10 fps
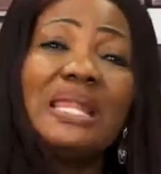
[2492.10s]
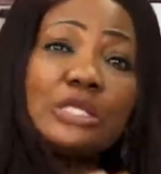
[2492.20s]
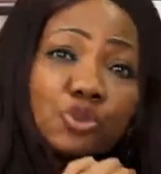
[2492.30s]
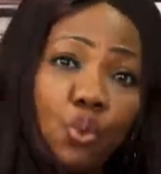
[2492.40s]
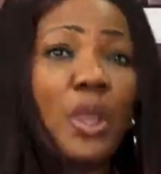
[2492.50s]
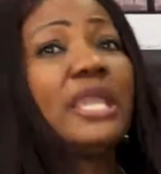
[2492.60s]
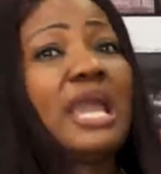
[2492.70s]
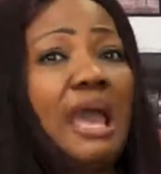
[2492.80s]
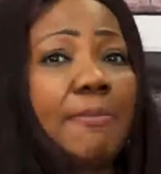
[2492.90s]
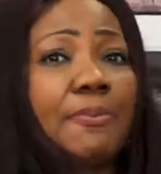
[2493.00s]
Please
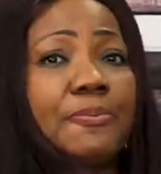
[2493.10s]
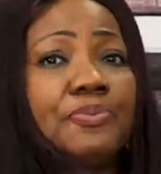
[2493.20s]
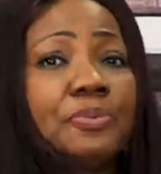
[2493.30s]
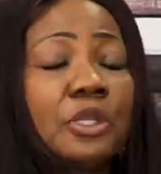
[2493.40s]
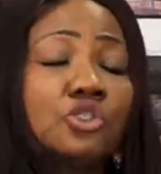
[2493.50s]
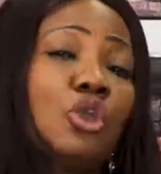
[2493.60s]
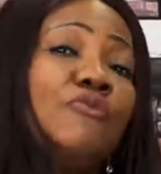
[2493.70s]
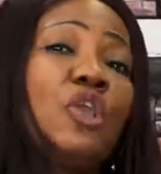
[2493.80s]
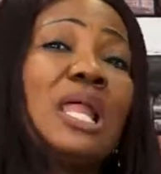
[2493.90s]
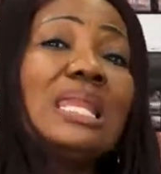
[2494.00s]
wake up. So
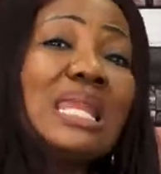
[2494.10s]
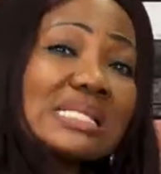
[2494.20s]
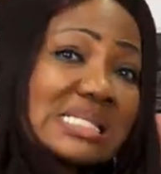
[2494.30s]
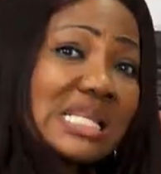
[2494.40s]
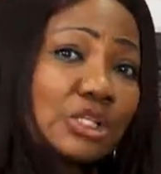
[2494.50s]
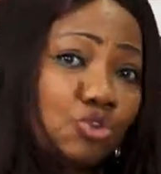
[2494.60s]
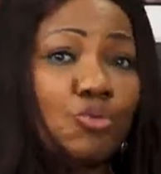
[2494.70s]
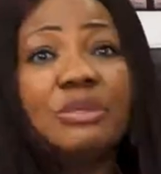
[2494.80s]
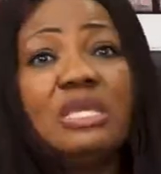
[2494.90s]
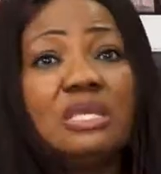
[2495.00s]
if you are listening
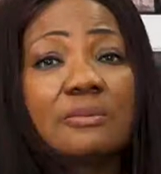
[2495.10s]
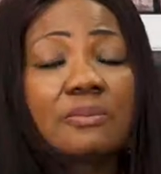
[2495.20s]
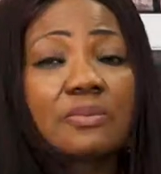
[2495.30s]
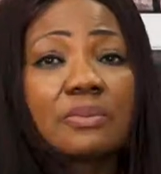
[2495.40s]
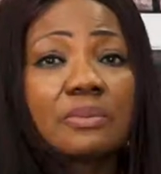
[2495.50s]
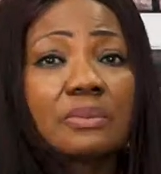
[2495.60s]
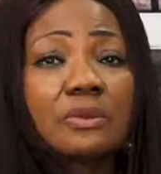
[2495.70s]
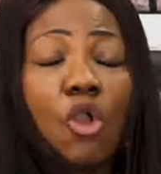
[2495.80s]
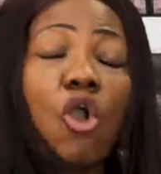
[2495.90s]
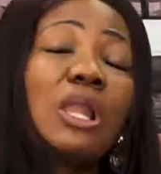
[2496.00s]
to me,
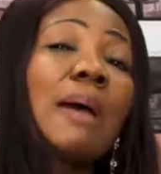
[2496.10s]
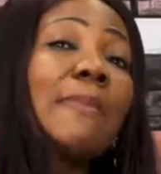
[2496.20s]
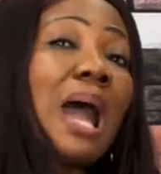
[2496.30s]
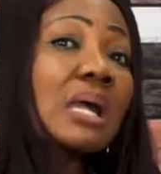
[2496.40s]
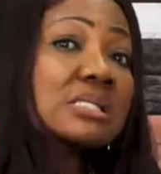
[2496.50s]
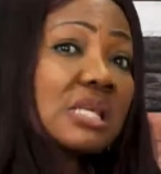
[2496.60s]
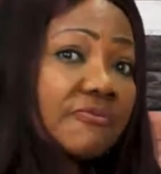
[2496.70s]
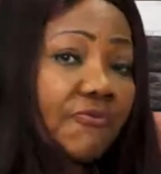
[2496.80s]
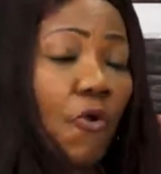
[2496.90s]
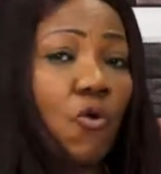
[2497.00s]
all I'm
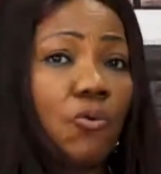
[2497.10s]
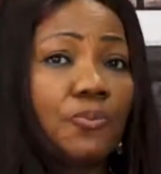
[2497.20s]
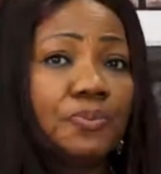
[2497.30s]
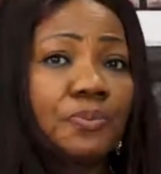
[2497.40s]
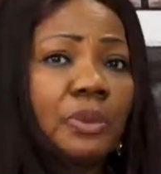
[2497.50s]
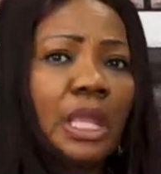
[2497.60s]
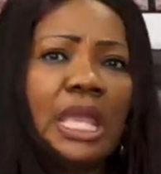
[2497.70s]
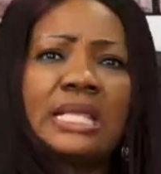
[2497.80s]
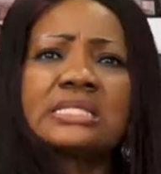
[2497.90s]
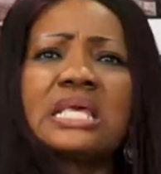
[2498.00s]
asking for
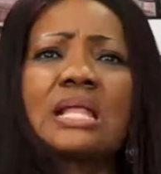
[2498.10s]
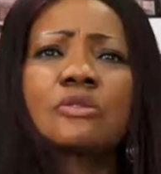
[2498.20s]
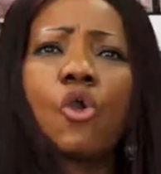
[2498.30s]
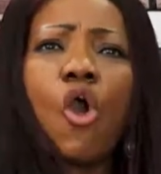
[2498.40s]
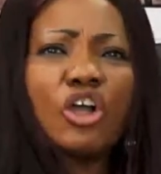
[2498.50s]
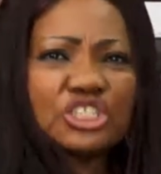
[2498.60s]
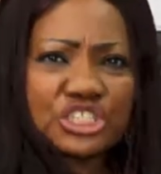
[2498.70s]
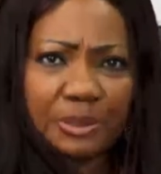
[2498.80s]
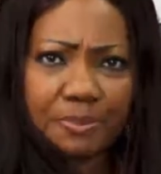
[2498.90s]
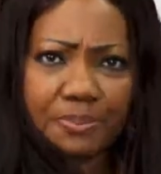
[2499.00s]
is that
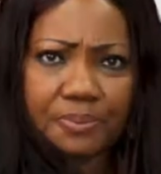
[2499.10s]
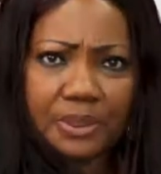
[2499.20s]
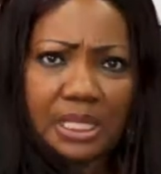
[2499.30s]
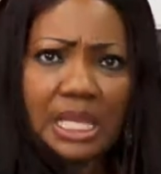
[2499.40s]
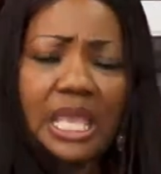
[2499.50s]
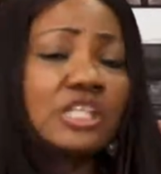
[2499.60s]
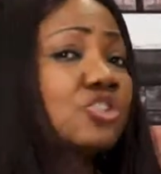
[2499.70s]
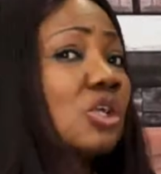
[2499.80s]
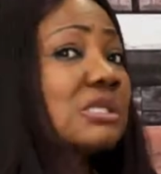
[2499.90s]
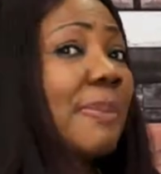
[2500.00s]
courtship
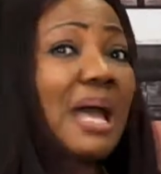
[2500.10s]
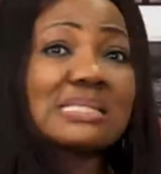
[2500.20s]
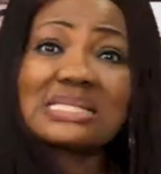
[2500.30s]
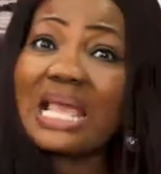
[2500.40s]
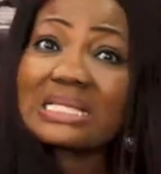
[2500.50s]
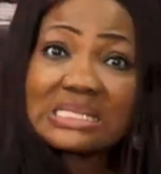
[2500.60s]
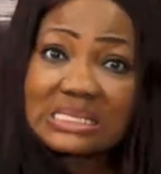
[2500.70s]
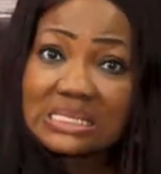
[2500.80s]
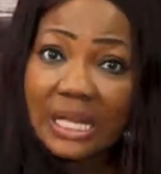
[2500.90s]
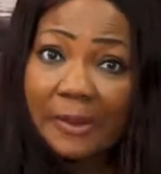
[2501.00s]
is not about
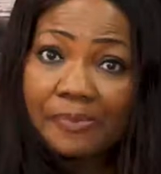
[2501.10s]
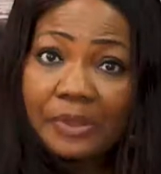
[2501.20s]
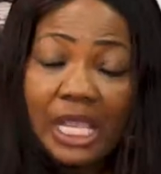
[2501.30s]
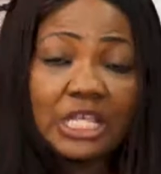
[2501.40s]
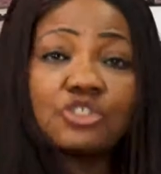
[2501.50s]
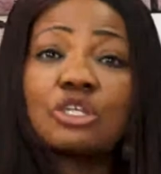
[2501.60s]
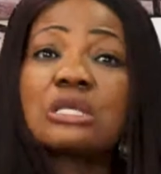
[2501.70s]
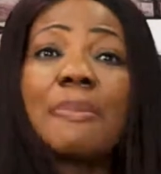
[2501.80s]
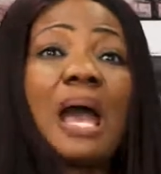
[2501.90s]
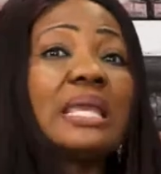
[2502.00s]
sex, it's
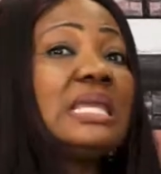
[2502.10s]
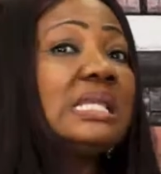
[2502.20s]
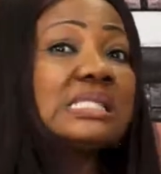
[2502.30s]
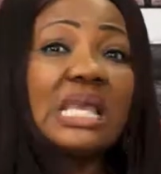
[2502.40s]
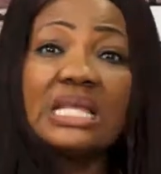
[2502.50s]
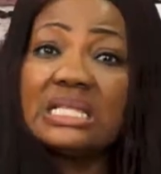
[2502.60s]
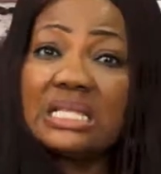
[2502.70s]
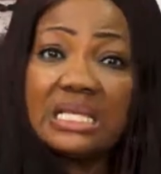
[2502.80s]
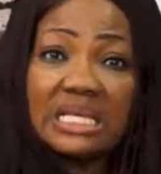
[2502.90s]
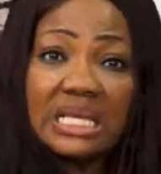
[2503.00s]
not about
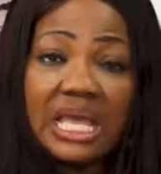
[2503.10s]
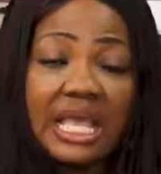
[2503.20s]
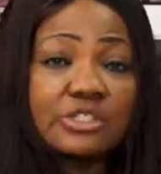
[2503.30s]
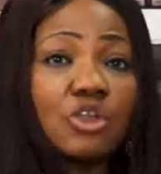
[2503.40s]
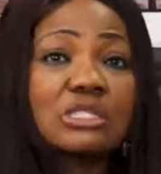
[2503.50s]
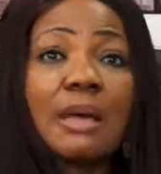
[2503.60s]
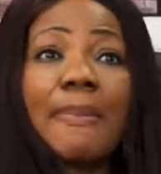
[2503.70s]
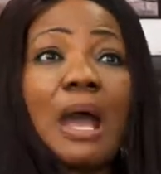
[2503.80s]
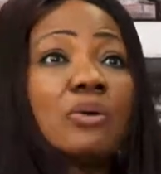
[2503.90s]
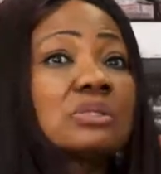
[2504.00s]
eating, it's not
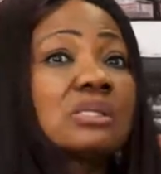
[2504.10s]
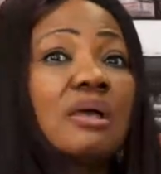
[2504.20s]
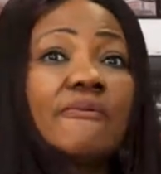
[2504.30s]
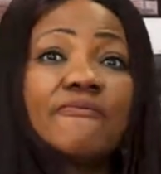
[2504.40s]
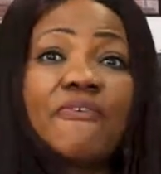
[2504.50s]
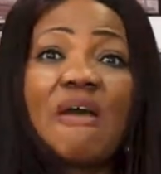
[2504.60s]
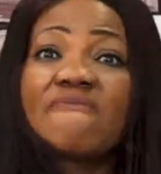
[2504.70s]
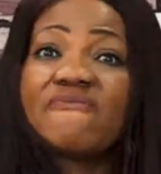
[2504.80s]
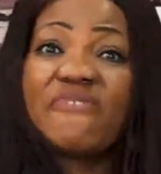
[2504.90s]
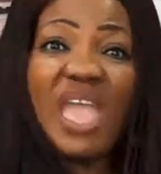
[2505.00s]
about
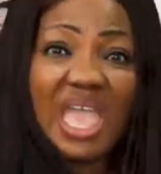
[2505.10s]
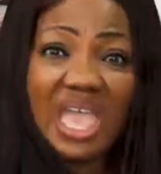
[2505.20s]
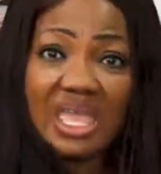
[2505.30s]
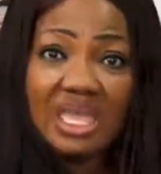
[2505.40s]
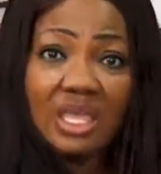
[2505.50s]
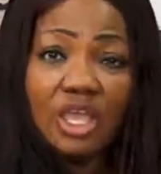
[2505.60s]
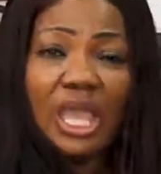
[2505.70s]
fanfare.